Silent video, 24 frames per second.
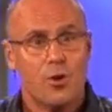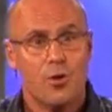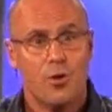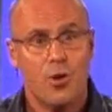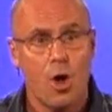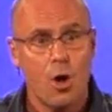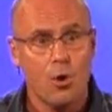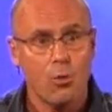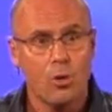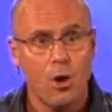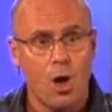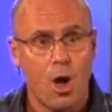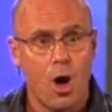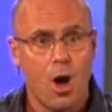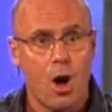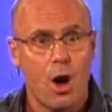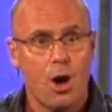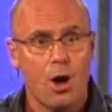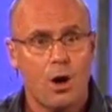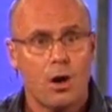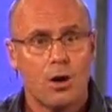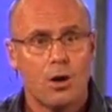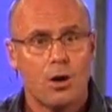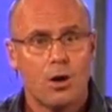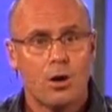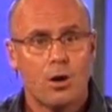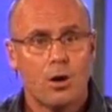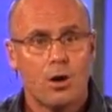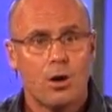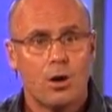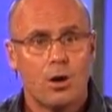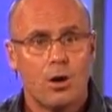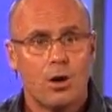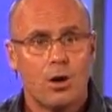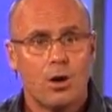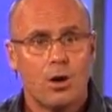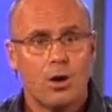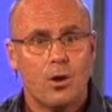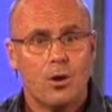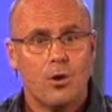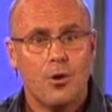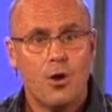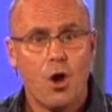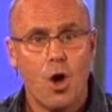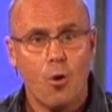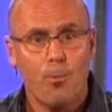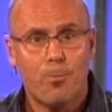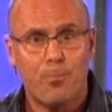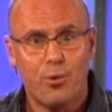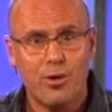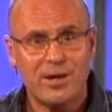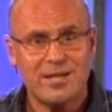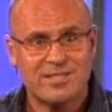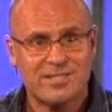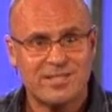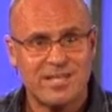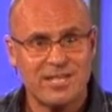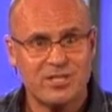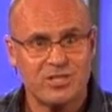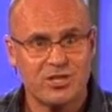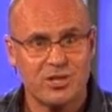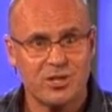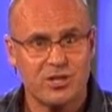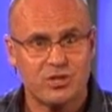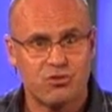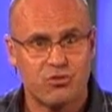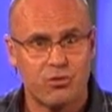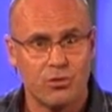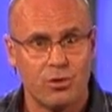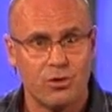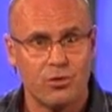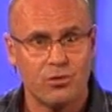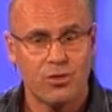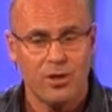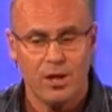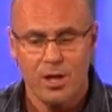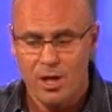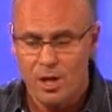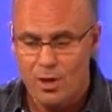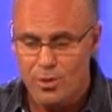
No law, no priest teaching the truth.